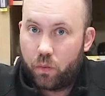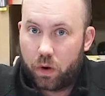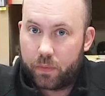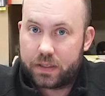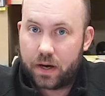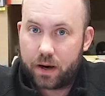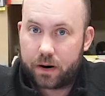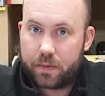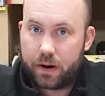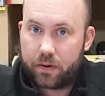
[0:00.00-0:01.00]
What are we talking
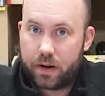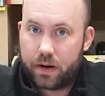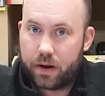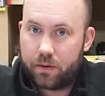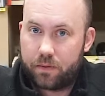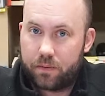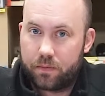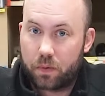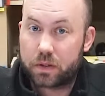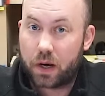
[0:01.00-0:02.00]
about right now?
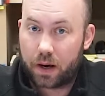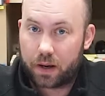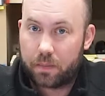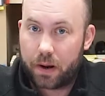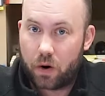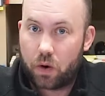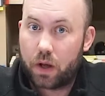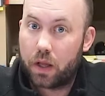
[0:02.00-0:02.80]
We're talking about